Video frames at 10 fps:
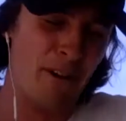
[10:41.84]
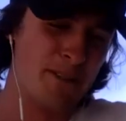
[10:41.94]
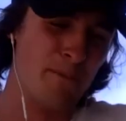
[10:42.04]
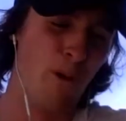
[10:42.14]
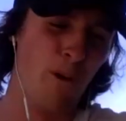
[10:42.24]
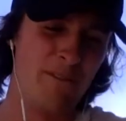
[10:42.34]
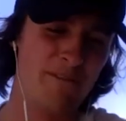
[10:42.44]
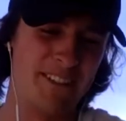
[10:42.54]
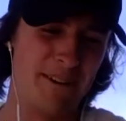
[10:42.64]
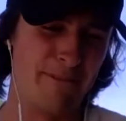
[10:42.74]
supportive,
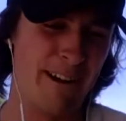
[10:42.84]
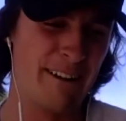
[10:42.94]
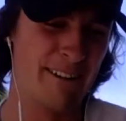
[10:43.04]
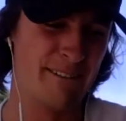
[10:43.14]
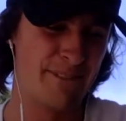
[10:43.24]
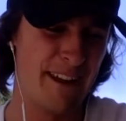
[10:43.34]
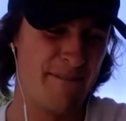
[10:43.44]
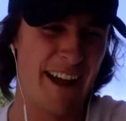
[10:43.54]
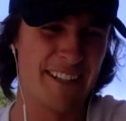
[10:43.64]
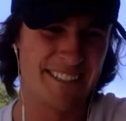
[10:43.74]
the Chippewa
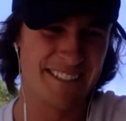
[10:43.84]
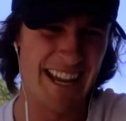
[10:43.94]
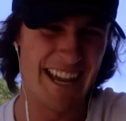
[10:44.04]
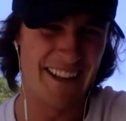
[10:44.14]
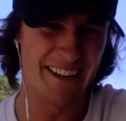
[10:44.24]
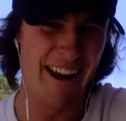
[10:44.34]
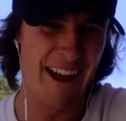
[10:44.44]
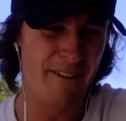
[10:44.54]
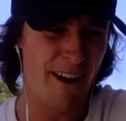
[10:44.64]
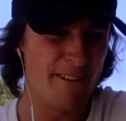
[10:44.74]
fan base. They're
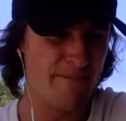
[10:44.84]
great, mate.